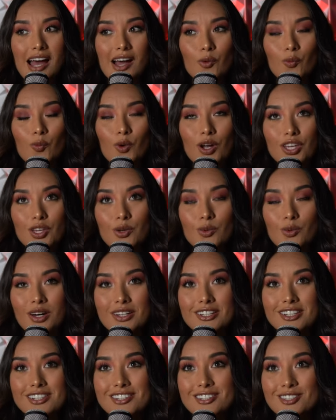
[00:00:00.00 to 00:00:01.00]
what you
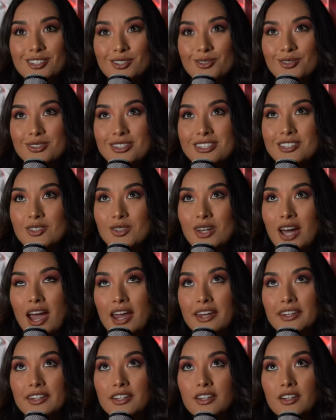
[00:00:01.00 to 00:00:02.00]
want to do to
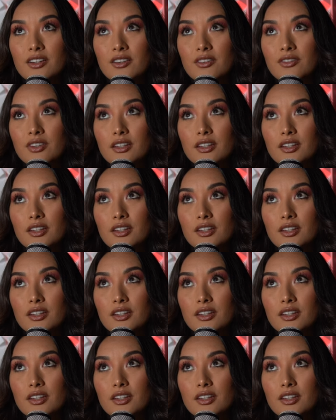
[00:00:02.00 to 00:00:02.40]
kind of,